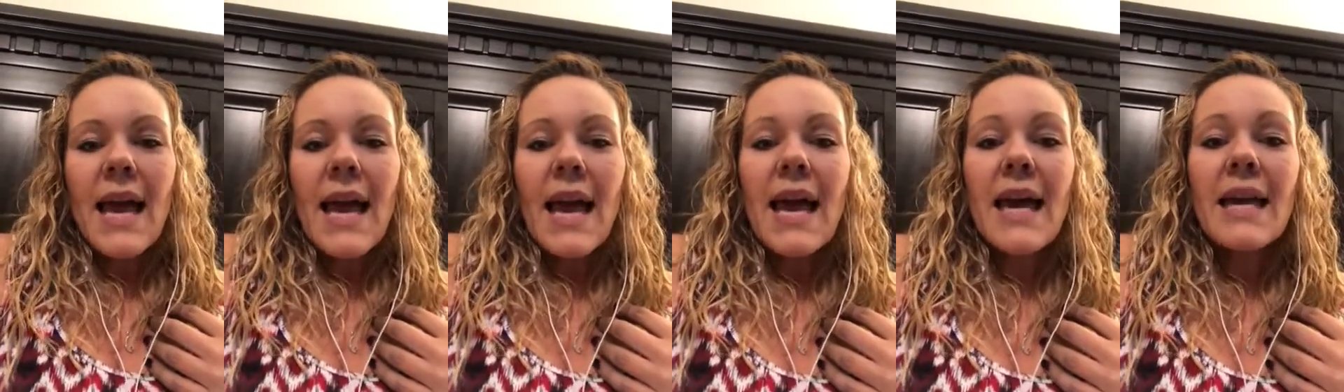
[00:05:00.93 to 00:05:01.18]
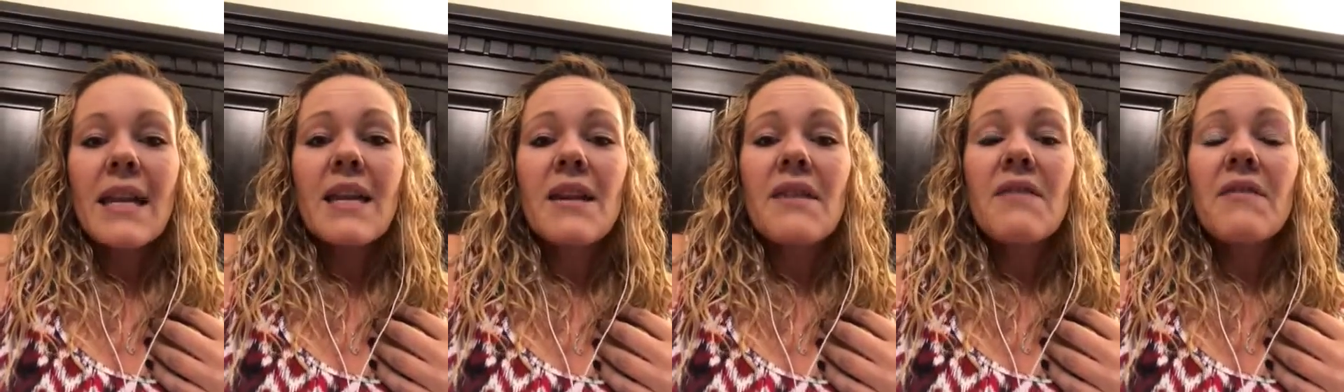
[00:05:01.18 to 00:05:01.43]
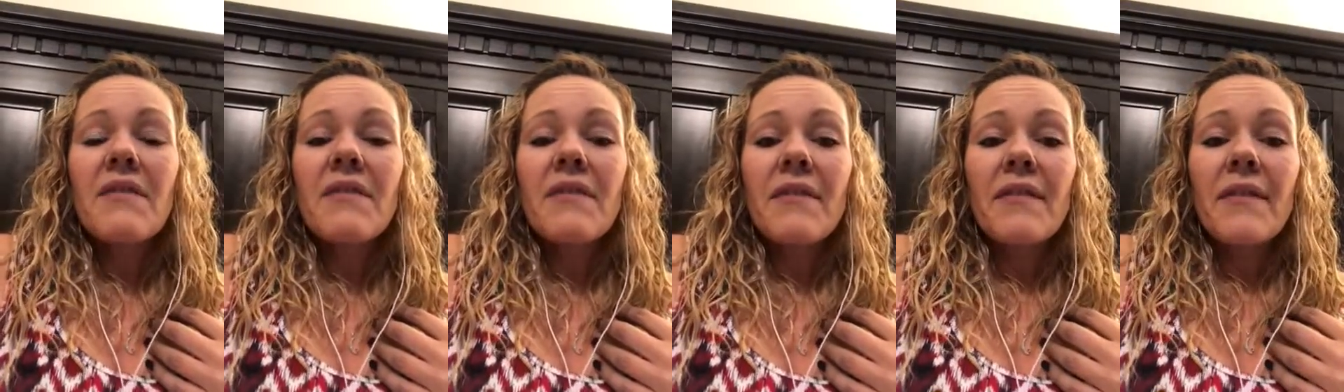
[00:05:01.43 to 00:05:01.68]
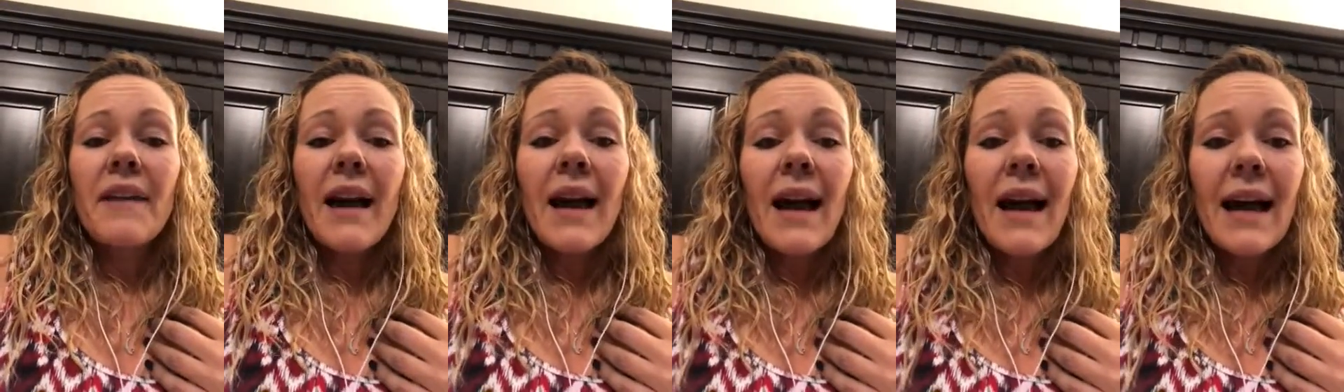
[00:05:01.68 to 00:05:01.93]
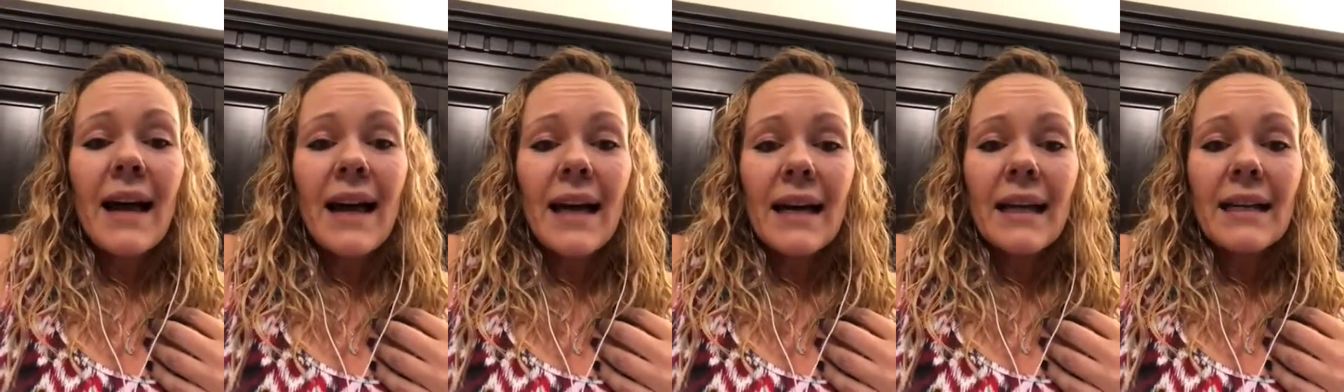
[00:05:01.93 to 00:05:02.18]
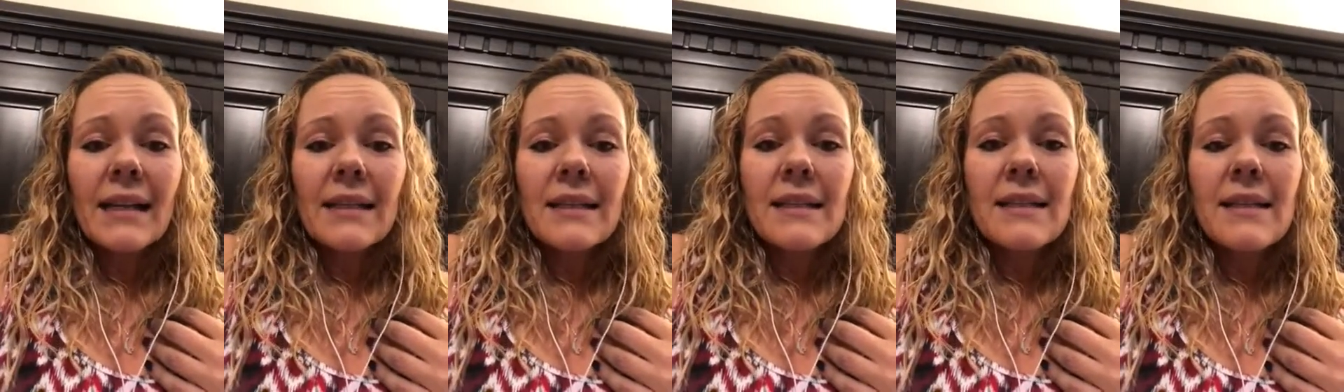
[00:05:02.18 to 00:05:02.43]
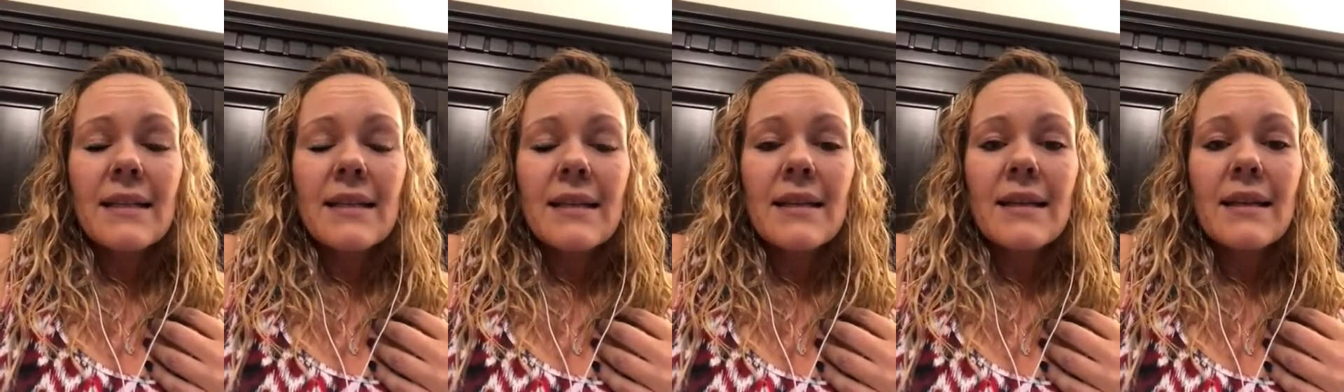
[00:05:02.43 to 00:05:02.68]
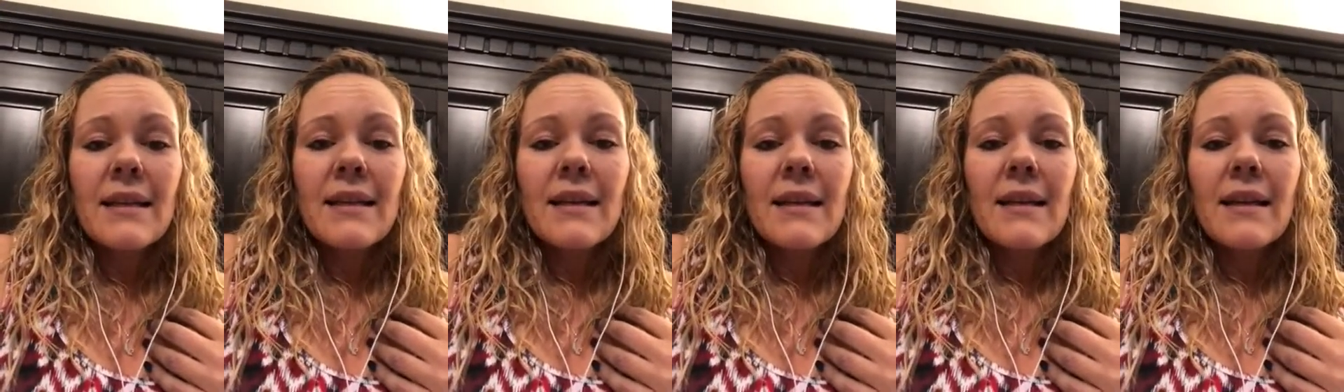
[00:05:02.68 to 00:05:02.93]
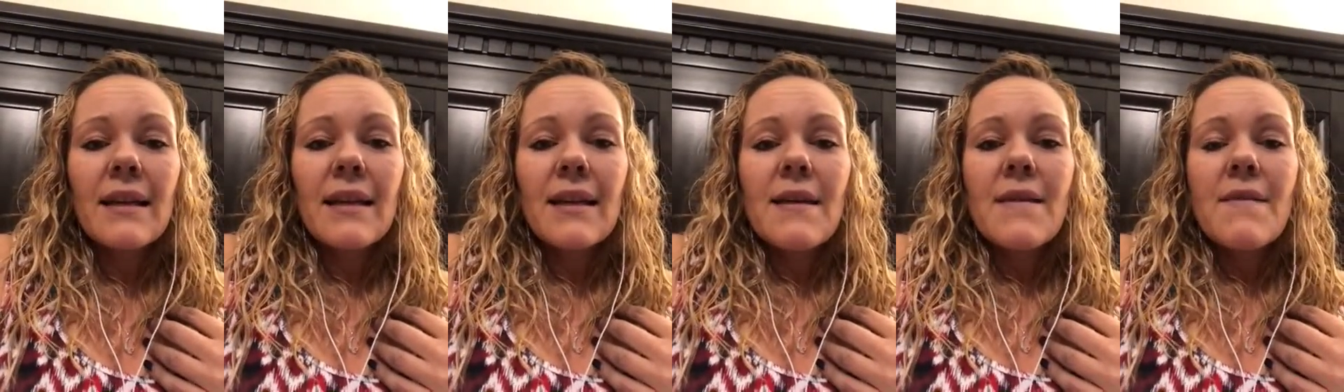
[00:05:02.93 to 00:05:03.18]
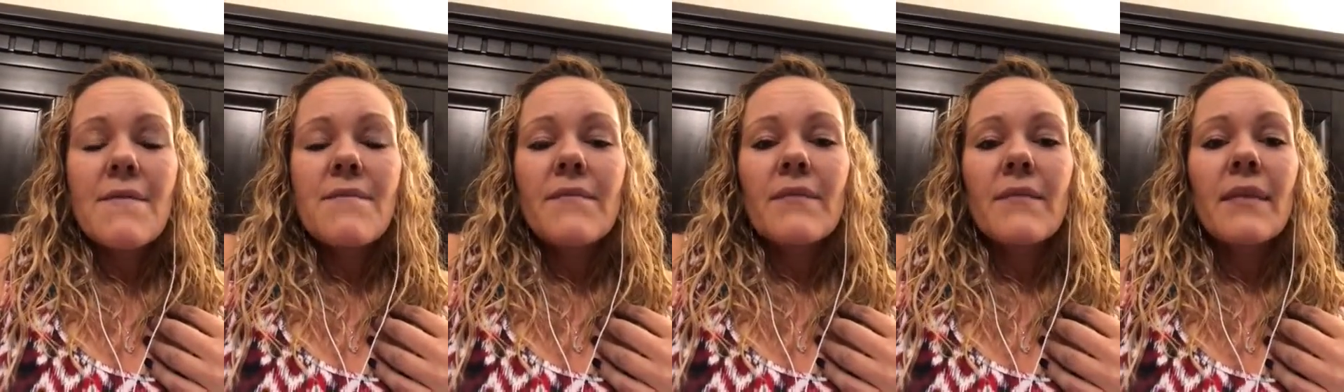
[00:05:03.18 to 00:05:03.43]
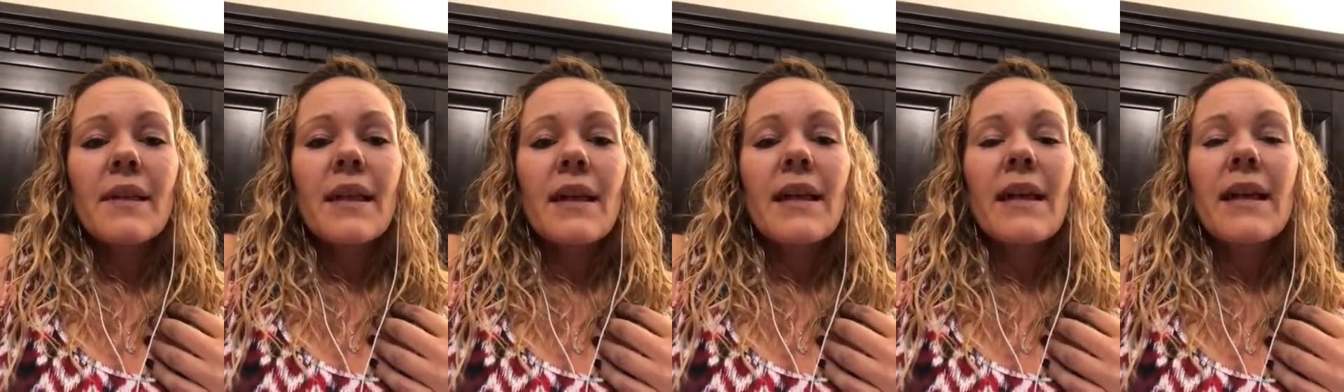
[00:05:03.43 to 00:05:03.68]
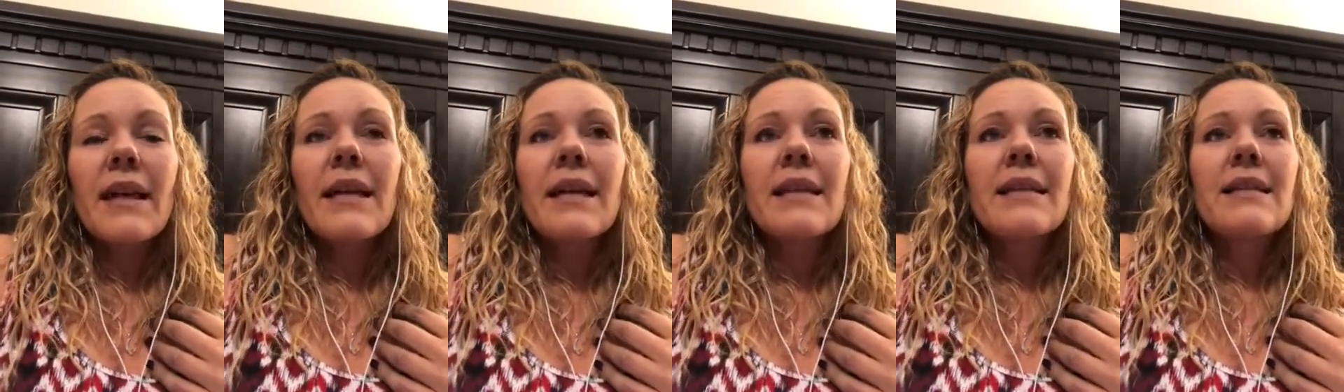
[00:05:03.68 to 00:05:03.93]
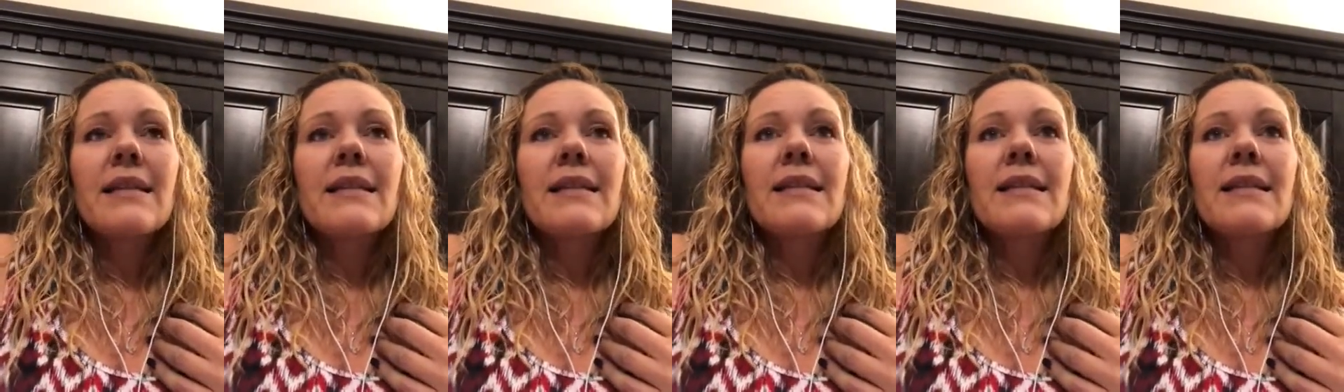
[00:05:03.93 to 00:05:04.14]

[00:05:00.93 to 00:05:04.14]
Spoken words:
And in fact, it